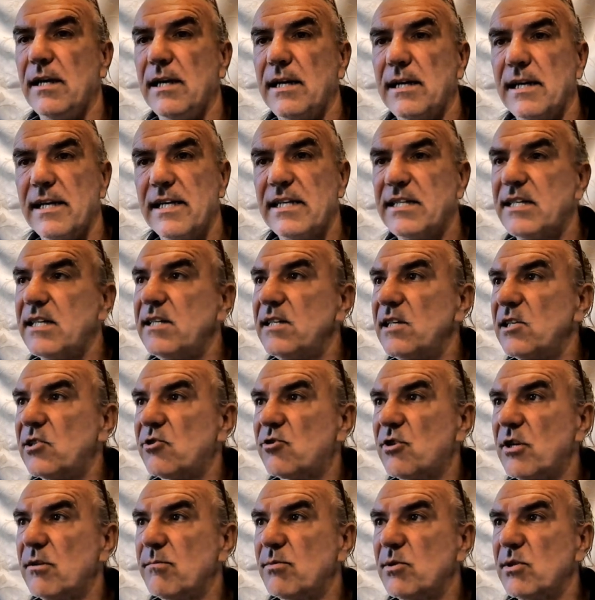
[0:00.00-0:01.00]
Links in
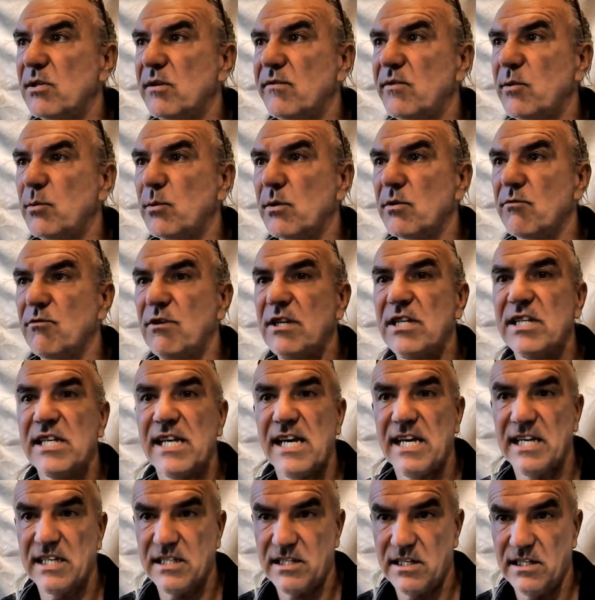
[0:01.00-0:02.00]
description if you want to read the
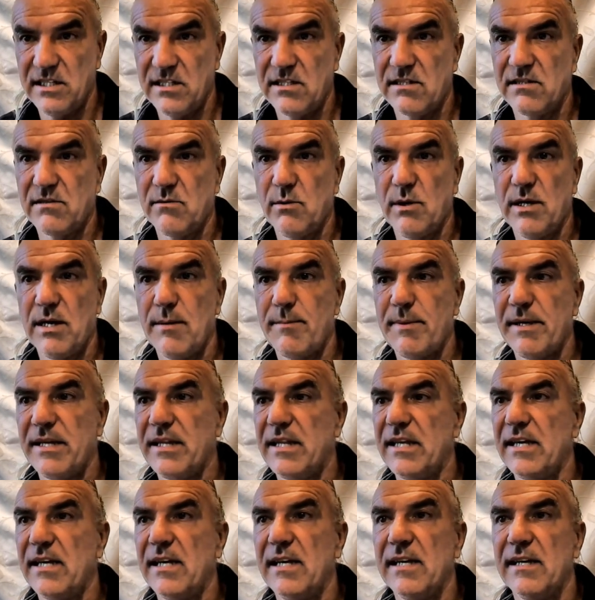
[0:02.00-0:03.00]
excerpts, quite a bit
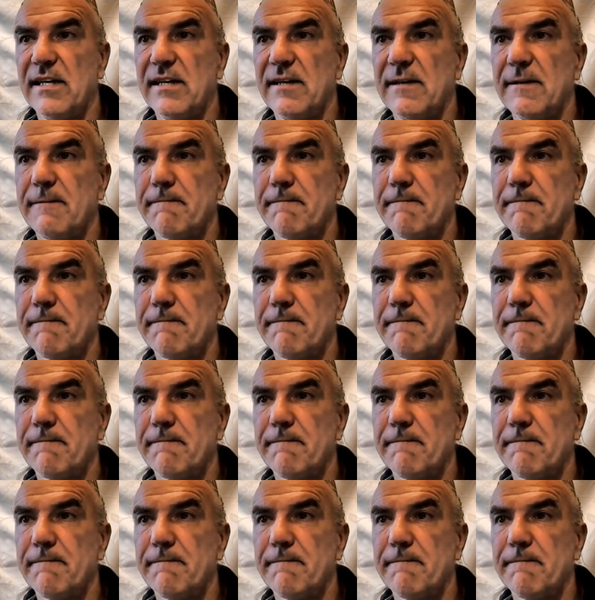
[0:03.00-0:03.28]
there.